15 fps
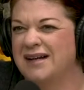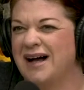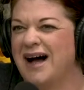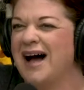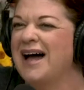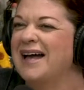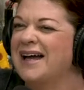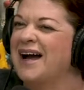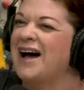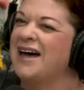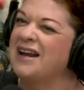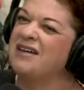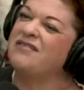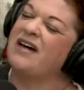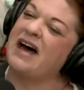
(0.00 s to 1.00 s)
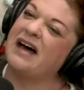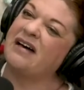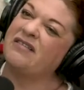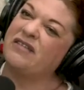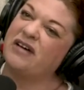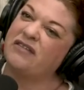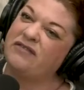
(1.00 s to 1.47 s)
kind of have
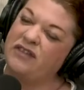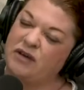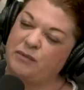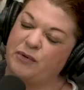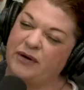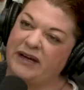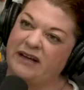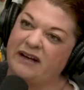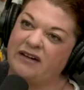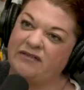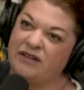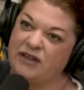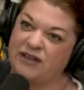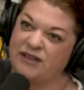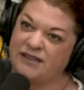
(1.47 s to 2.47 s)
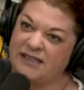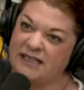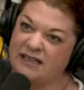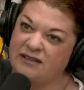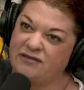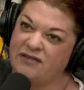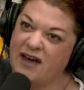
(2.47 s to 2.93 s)
a viewpoint of New Year's
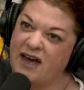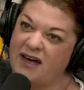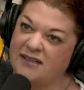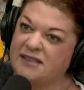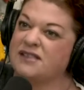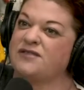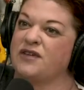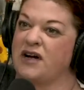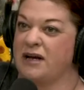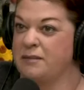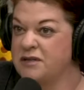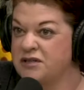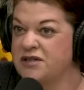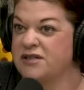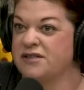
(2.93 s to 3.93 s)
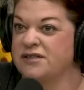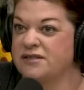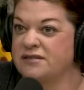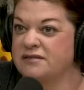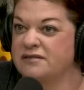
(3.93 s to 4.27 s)
Eve as it's for amateurs.